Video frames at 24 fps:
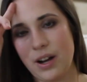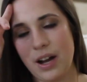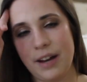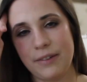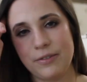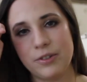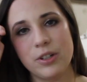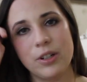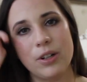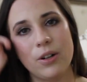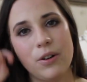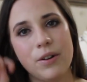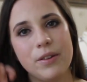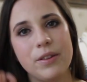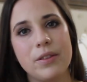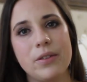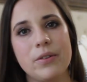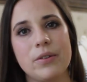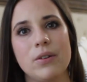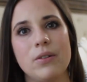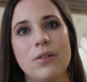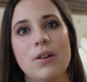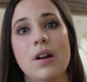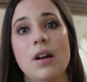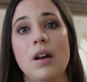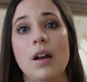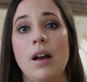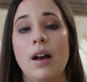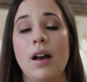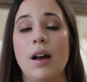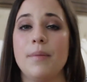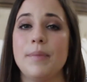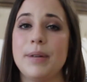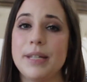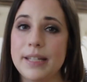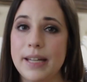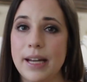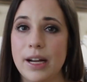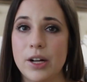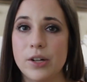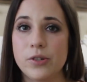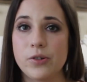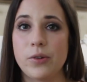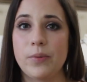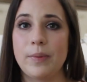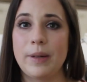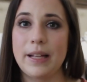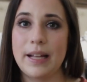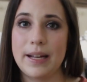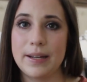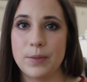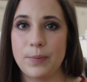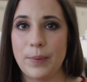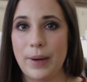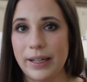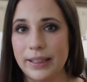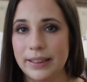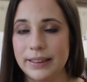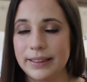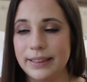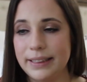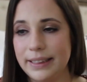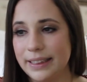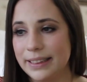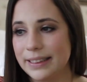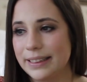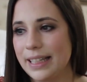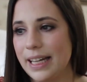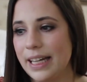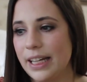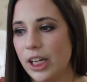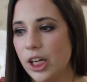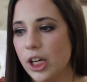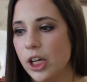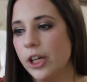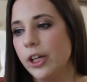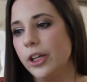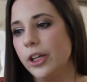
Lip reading: after going through a miscarriage with my last pregnancy, it's like,